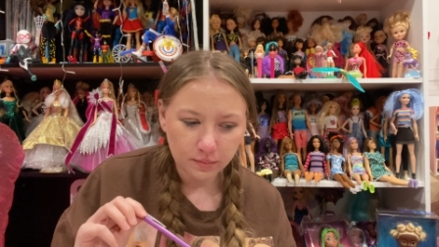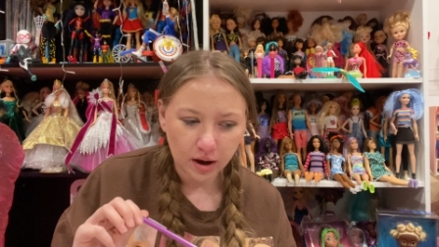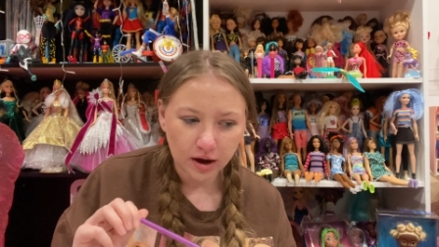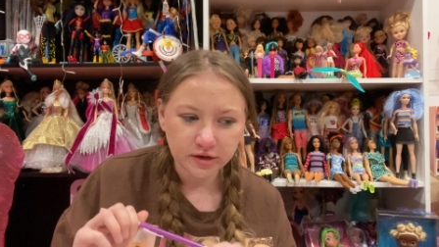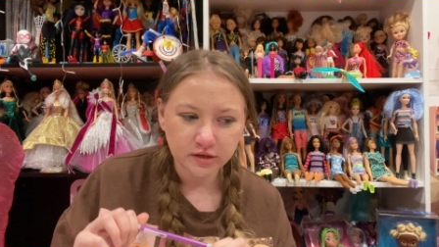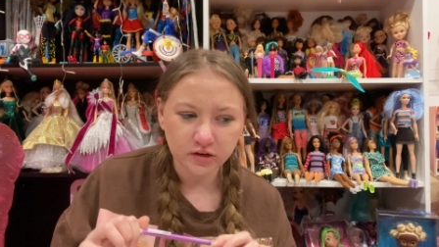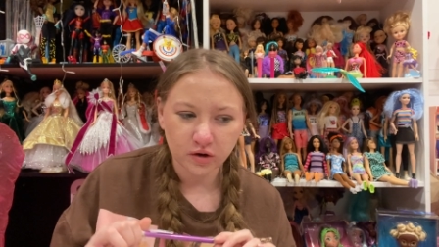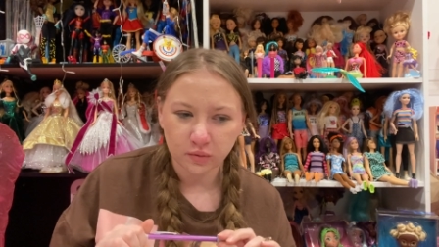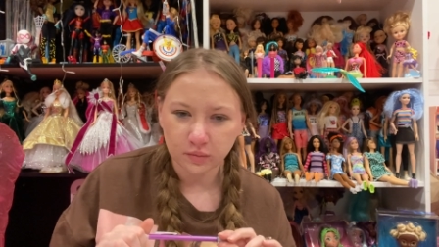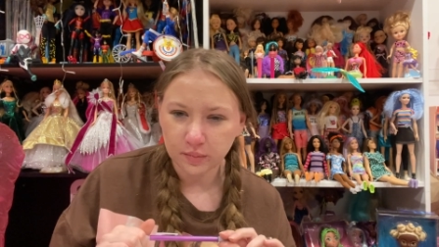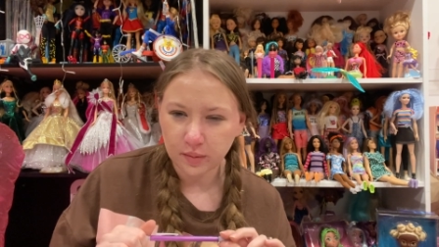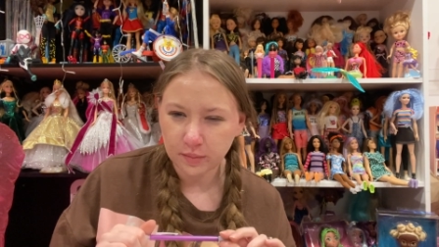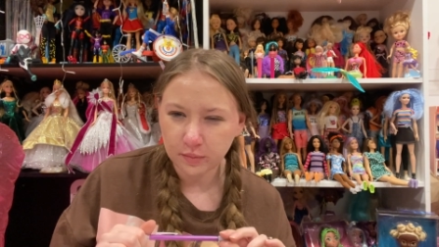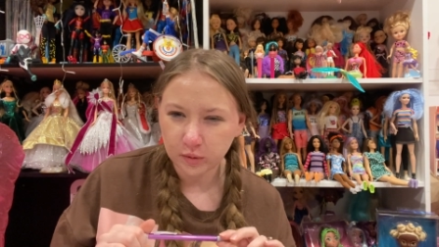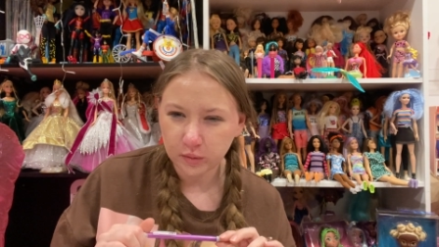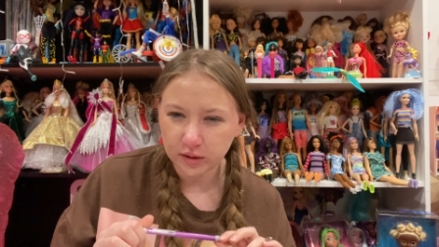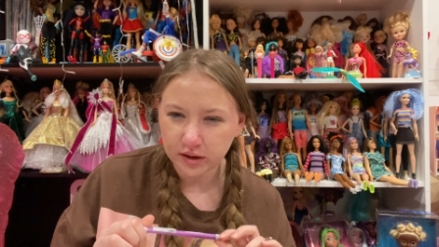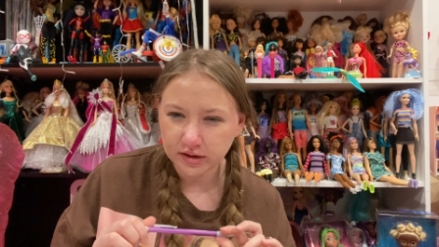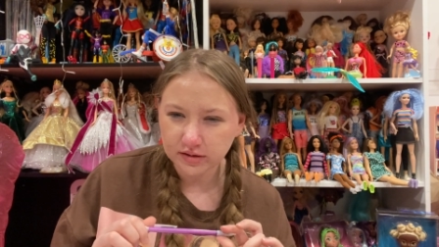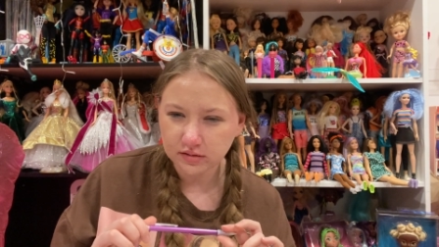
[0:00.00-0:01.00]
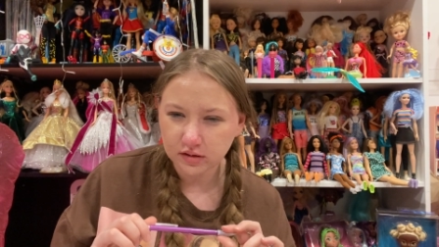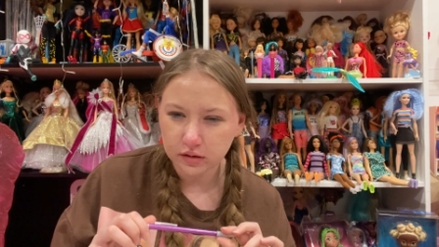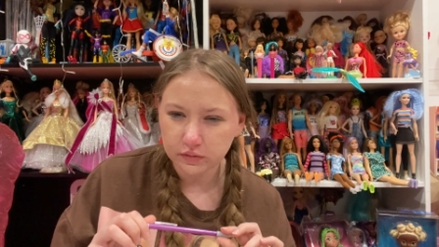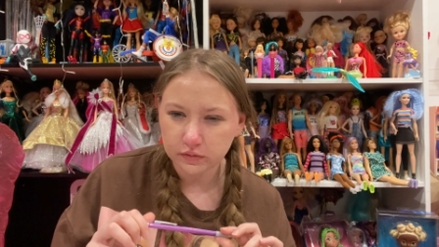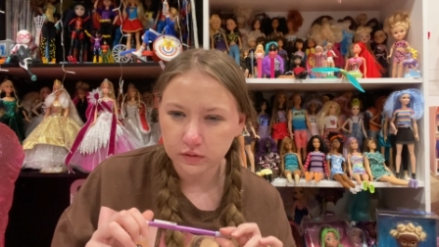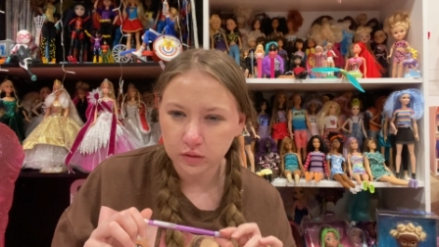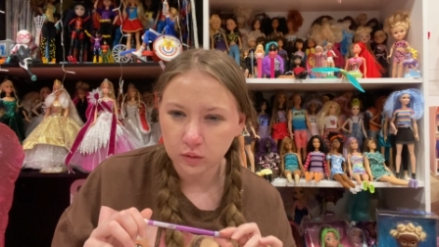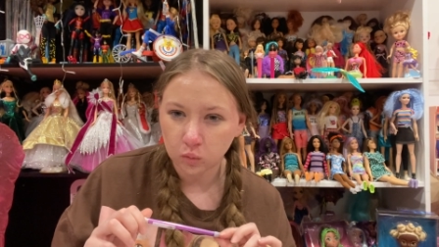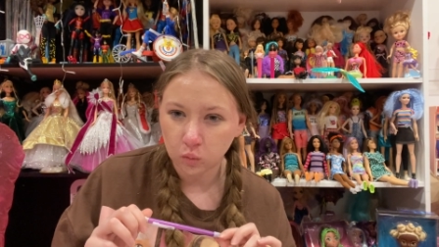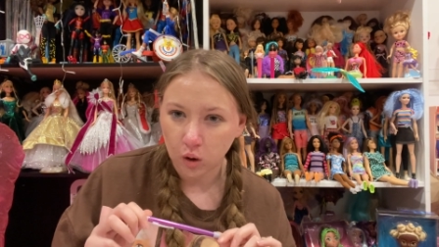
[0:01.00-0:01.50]
I don't remember what I said
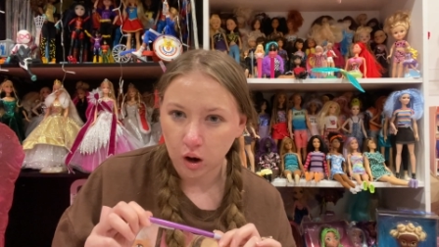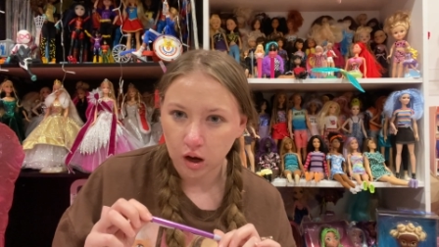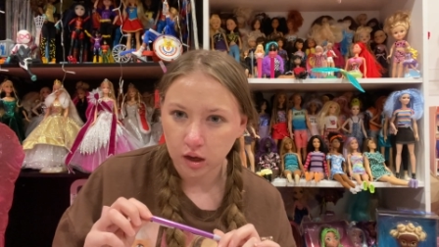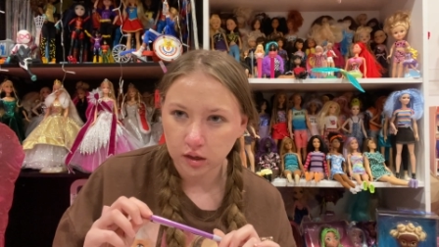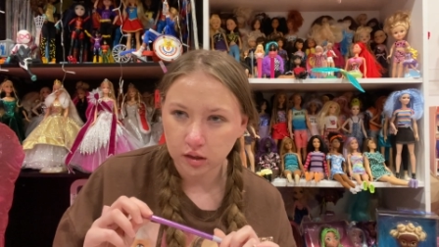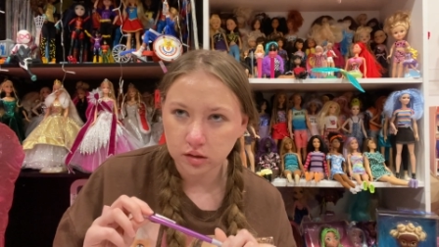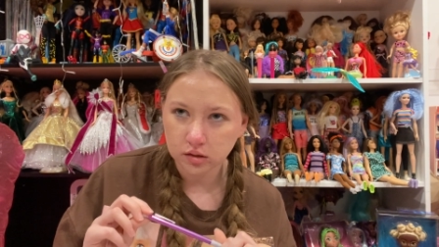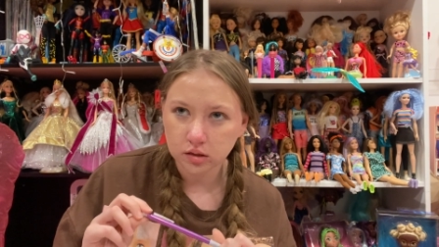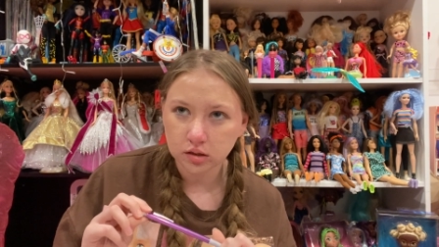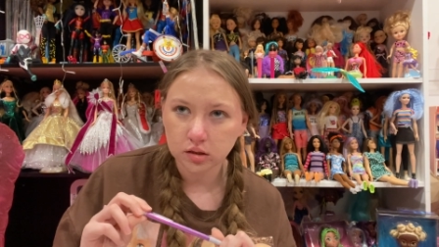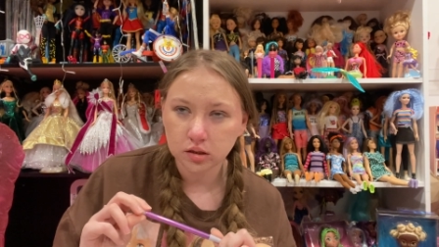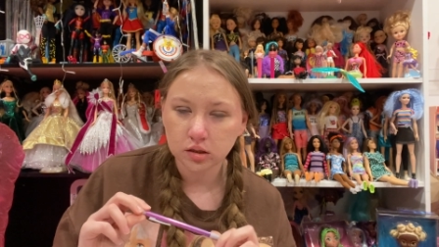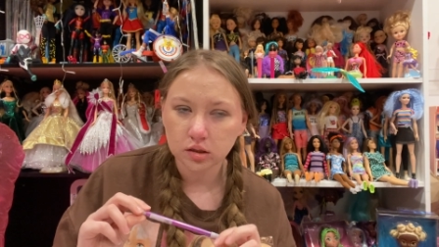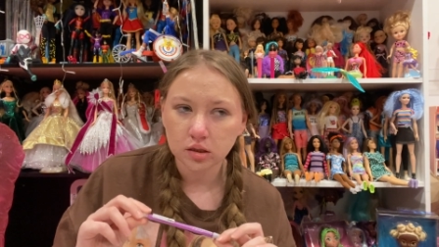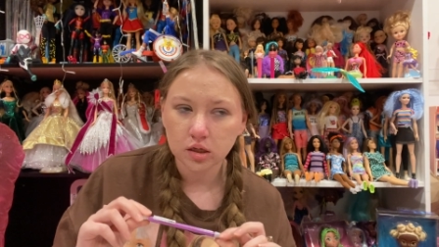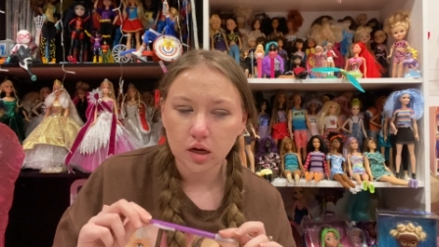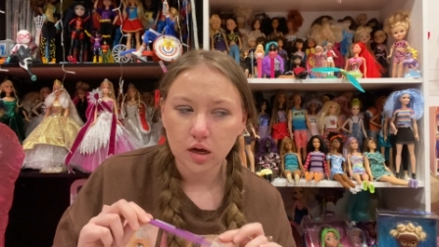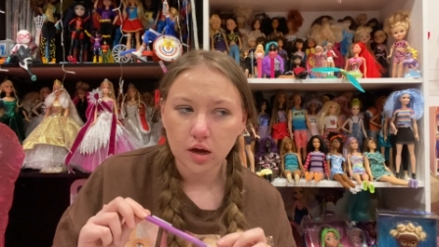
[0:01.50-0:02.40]
for the ones,